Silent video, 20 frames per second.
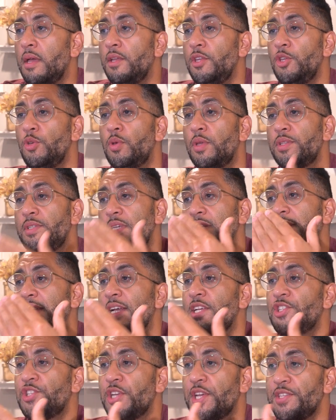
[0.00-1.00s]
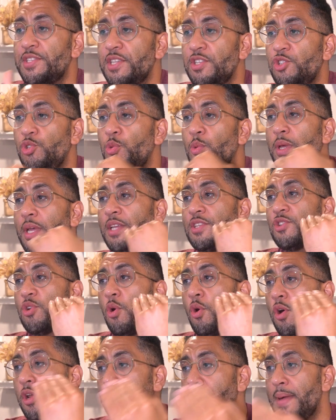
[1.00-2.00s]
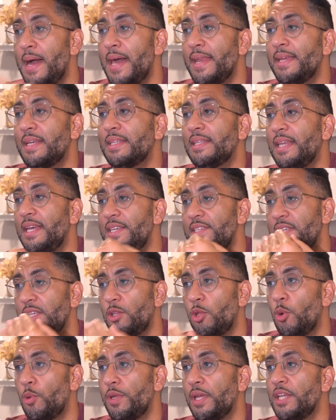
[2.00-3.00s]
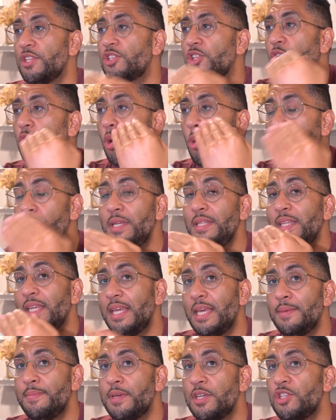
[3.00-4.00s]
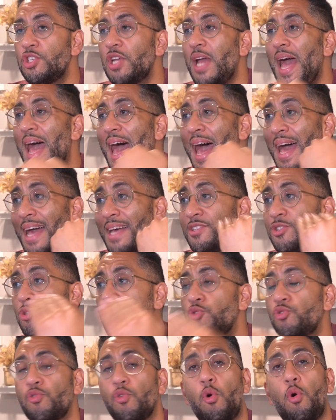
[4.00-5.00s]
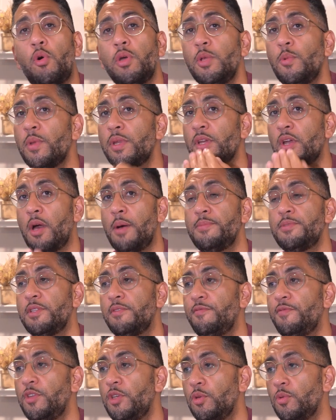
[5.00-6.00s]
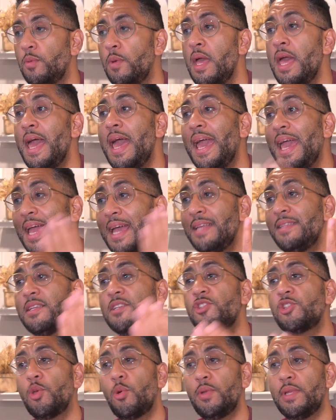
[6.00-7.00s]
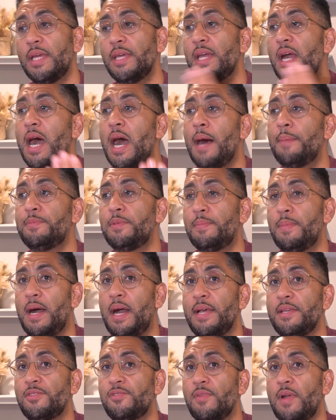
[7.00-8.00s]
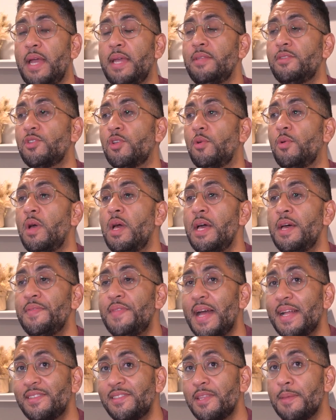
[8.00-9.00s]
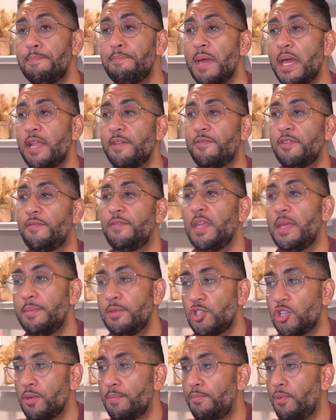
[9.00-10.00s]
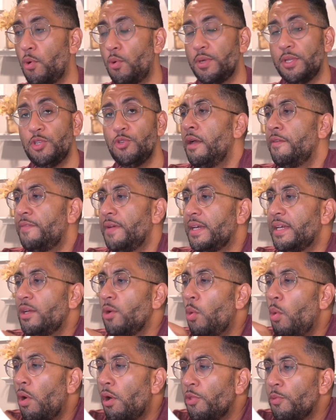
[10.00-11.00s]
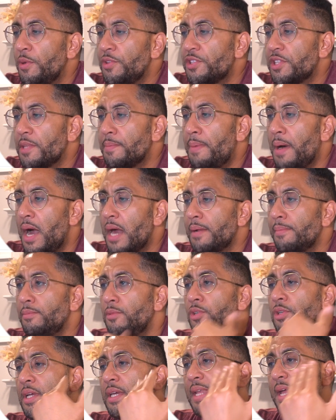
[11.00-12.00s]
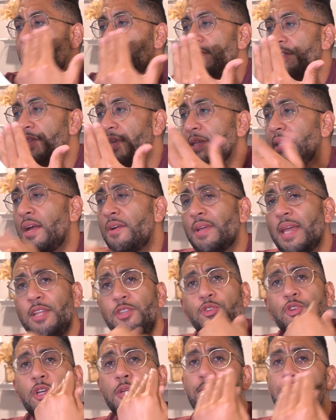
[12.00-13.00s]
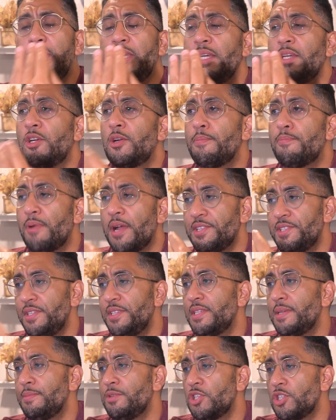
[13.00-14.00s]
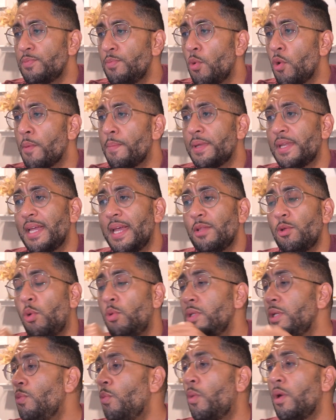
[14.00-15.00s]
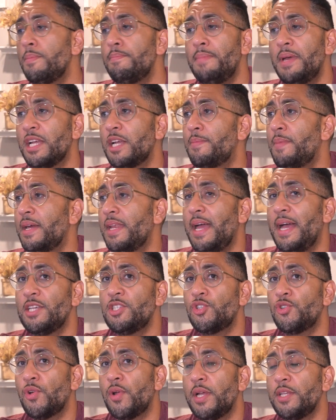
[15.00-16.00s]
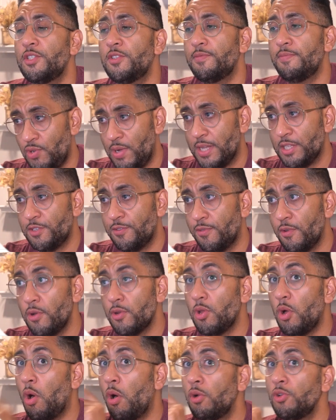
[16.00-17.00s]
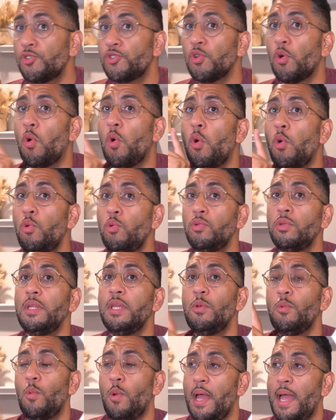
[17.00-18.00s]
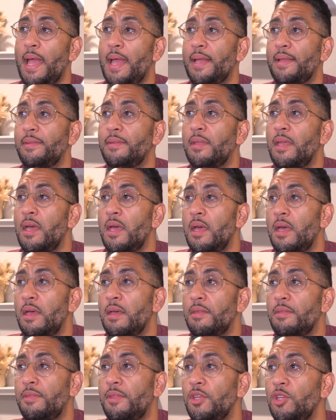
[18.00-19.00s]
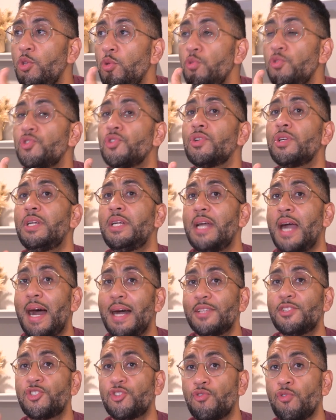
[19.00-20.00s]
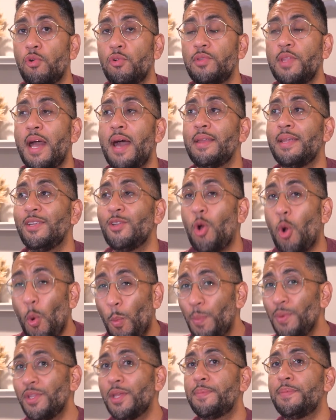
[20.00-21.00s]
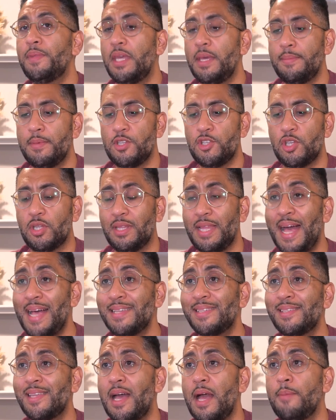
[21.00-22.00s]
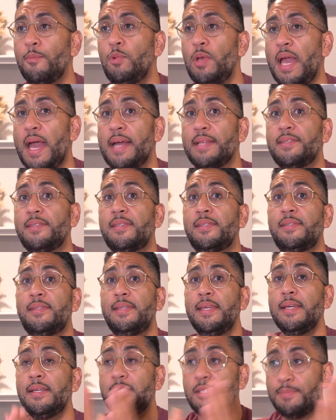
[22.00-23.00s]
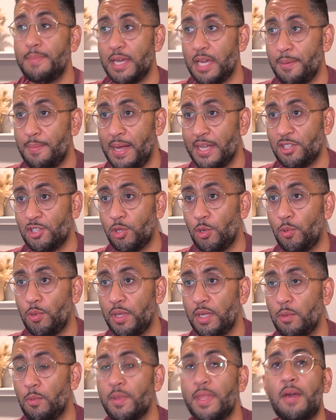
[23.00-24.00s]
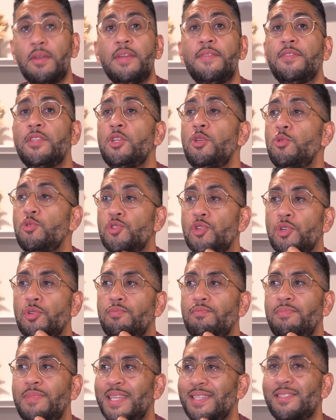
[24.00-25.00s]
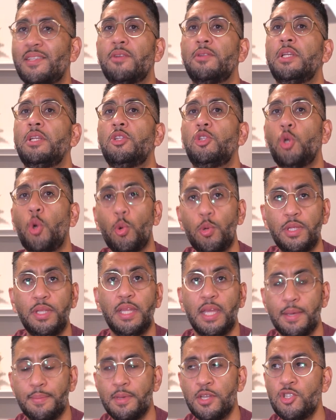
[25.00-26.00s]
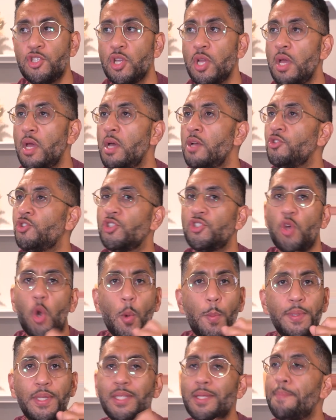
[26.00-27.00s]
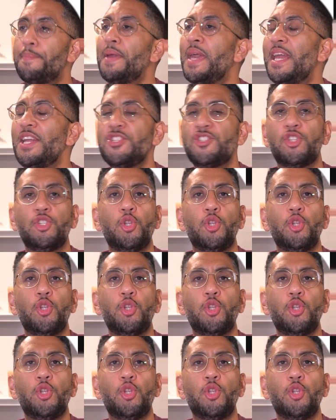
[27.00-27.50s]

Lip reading: you can see Next.js is doing its automatic lazy loading. It's loading the image as you scroll, only when it comes in view, and it's loading it optimized, right? So that's the benefit of the image component. If I go all the way to the bottom, look at everything. Now again, you could be compressing these images more, but again, only 1 megabyte has transferred. Also, only when the user got scrolled down and opened up the image. Last time we had 6 megabytes loading without even the user necessarily loading the image, just opening the page